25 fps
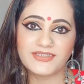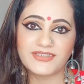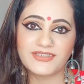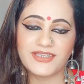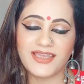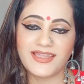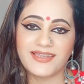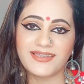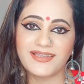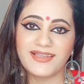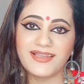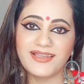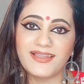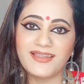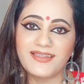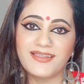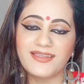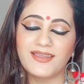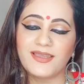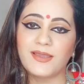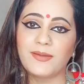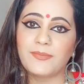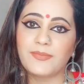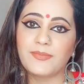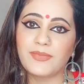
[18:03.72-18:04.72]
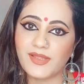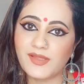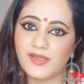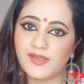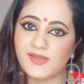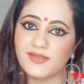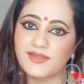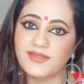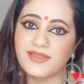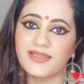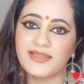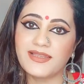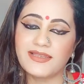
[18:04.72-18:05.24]
channel. Press
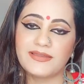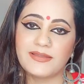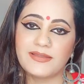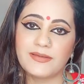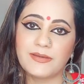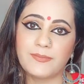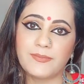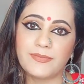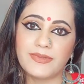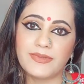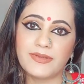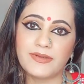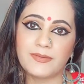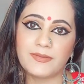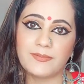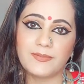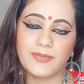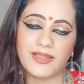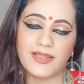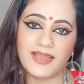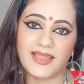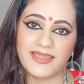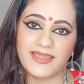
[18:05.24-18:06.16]
the bell